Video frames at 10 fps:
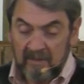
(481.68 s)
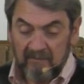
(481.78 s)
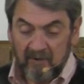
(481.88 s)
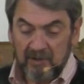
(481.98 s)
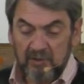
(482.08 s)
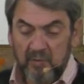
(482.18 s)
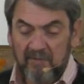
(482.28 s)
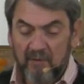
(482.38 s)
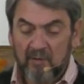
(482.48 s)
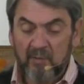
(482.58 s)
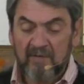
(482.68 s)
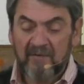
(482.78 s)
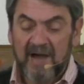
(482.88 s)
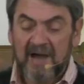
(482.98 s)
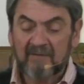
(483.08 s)
verses 24 and
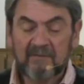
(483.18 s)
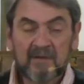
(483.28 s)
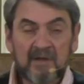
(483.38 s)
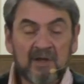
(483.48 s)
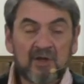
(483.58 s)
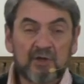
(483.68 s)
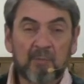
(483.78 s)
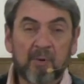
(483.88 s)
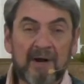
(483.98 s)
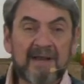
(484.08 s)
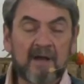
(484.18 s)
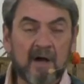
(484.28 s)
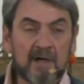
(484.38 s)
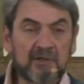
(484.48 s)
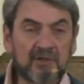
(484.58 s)
25, to bring
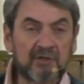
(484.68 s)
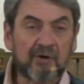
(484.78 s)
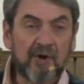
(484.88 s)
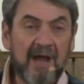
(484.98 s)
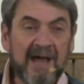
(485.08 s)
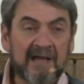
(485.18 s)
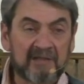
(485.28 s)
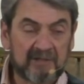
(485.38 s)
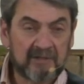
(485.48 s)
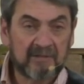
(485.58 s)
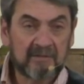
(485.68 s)
us to Christ.